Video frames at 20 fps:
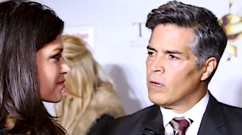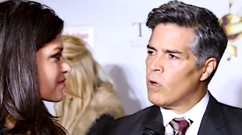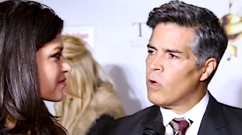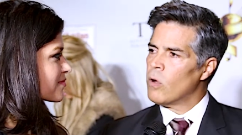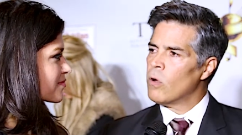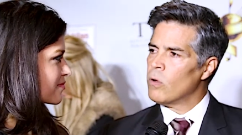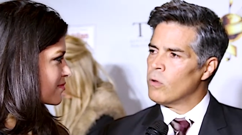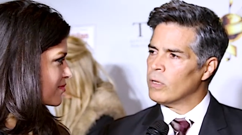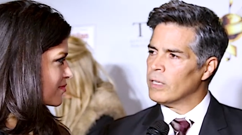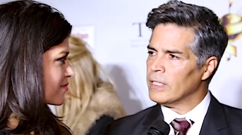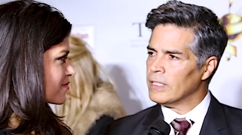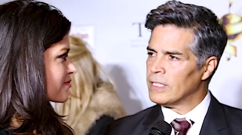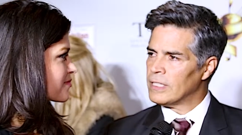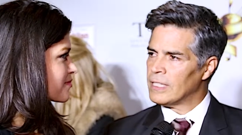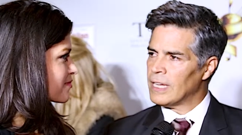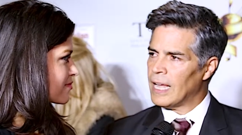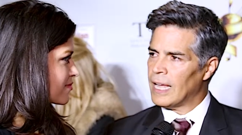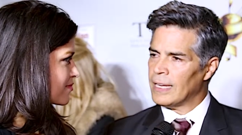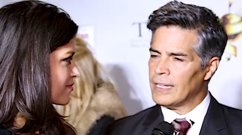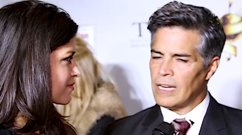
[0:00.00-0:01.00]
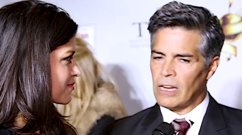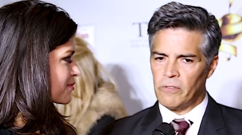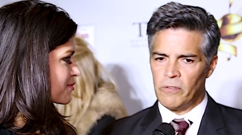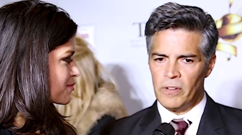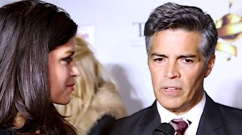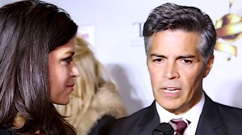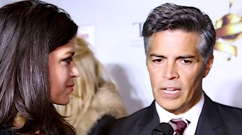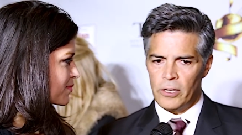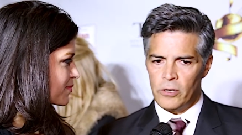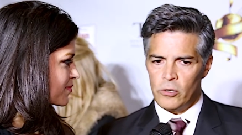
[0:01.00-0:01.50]
Speaker 1: whole inside, not
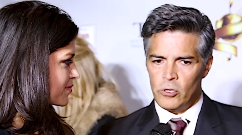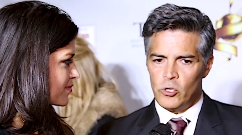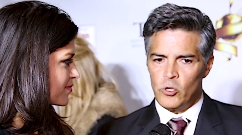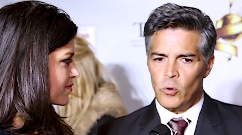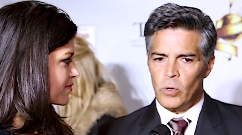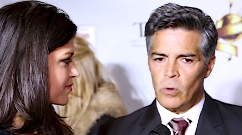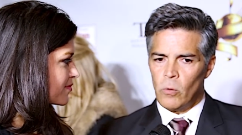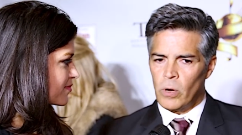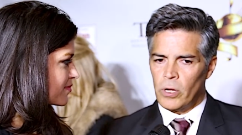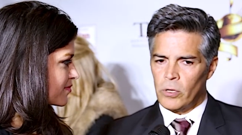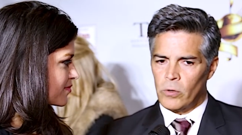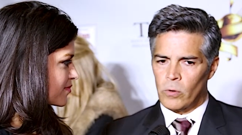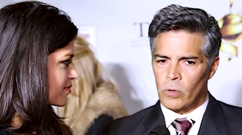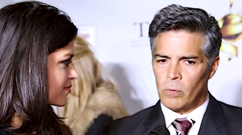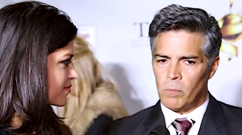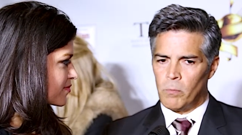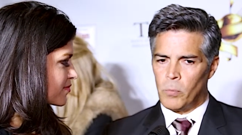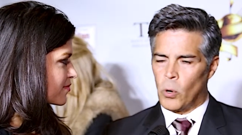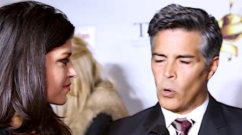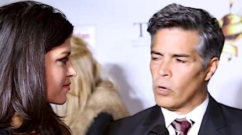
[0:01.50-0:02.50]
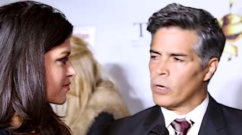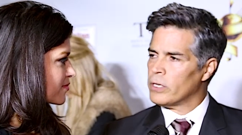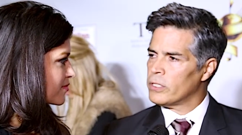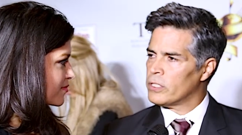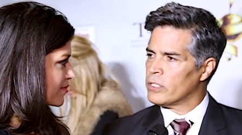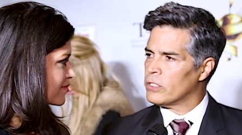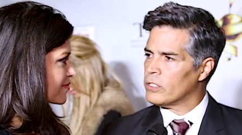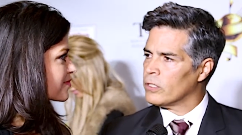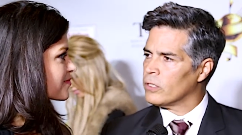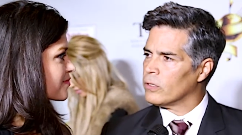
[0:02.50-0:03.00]
feel like you're doing what you were
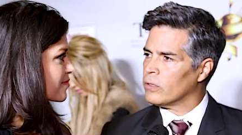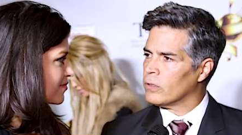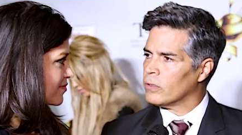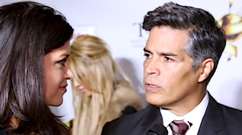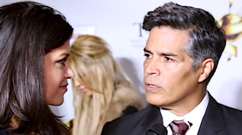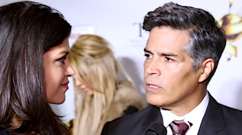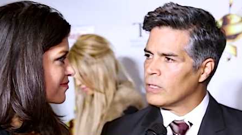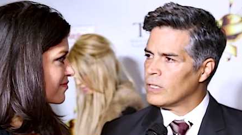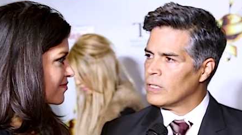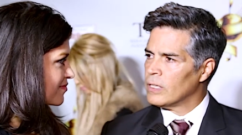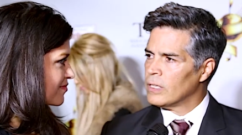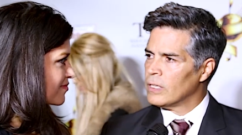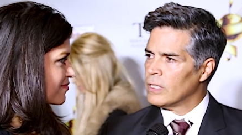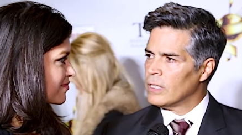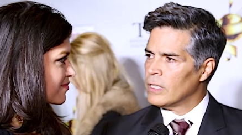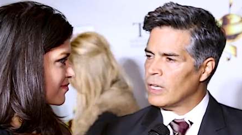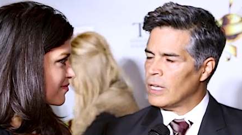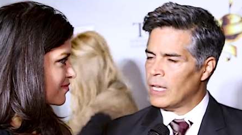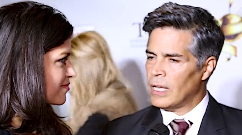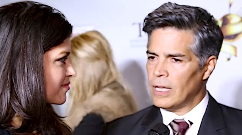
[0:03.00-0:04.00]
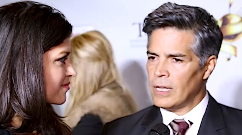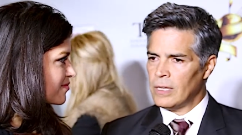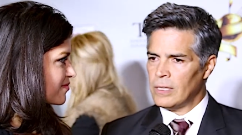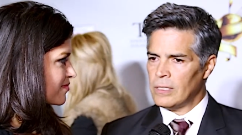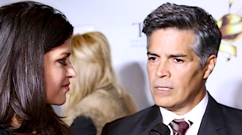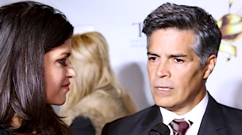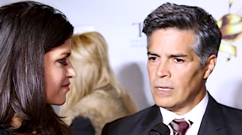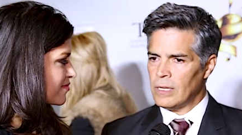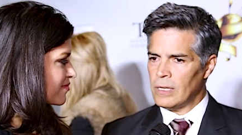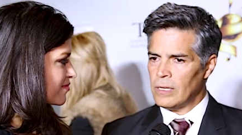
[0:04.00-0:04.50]
born to do
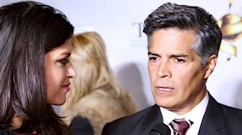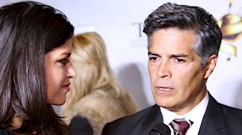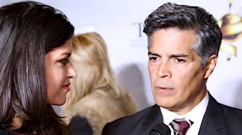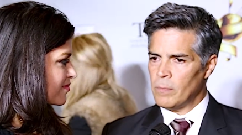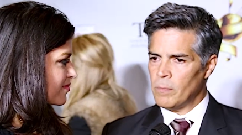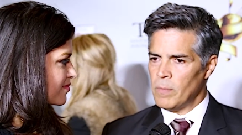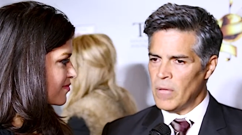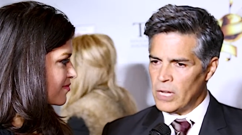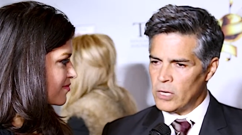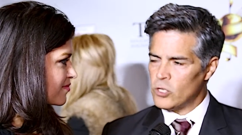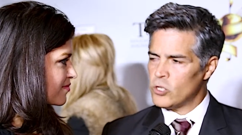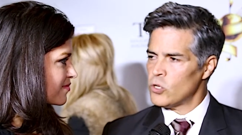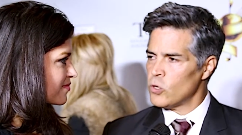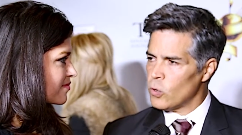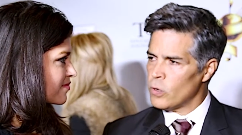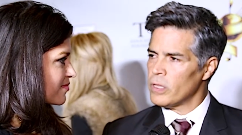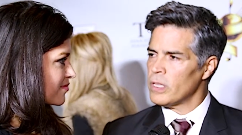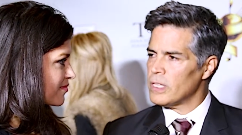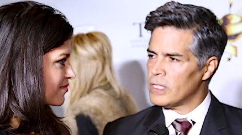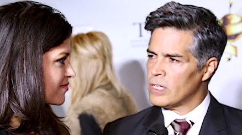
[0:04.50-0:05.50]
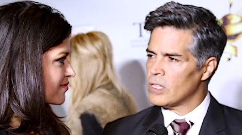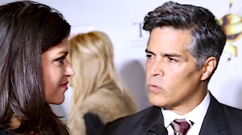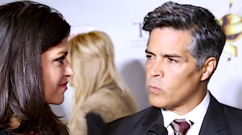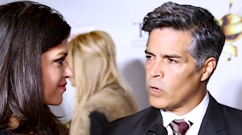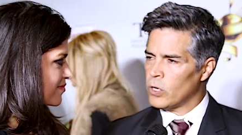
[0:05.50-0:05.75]
and make sure this is